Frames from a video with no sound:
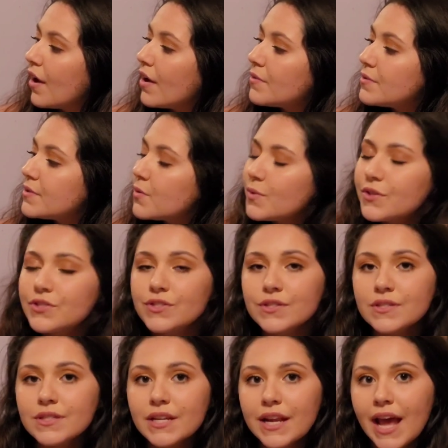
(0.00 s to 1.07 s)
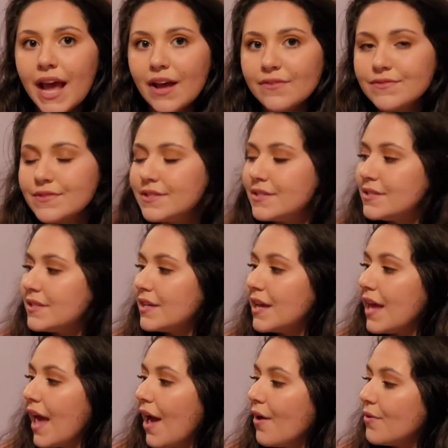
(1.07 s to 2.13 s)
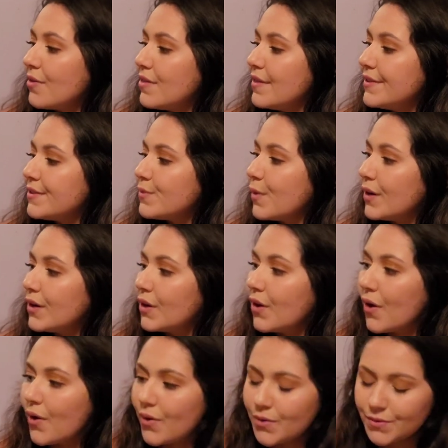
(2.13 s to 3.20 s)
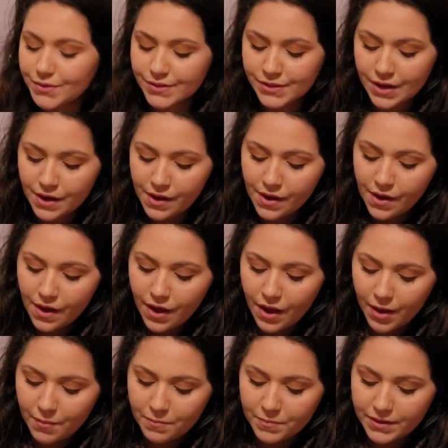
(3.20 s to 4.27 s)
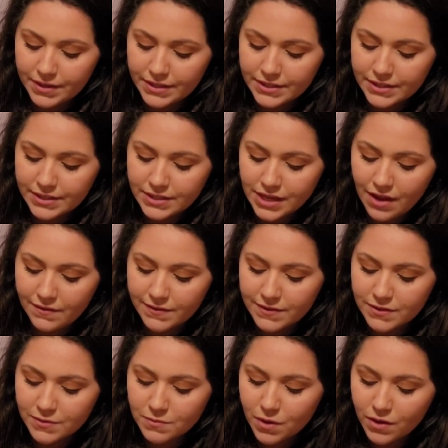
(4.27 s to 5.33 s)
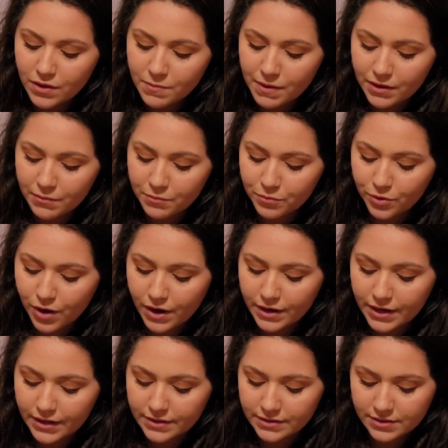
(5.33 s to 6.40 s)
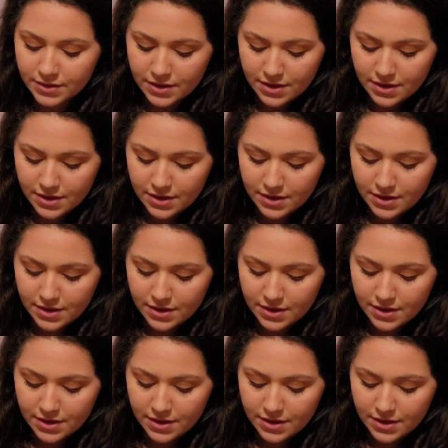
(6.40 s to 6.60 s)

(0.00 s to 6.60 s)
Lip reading: so we're just going to have to see how this one goes, but it does have a small amount of product,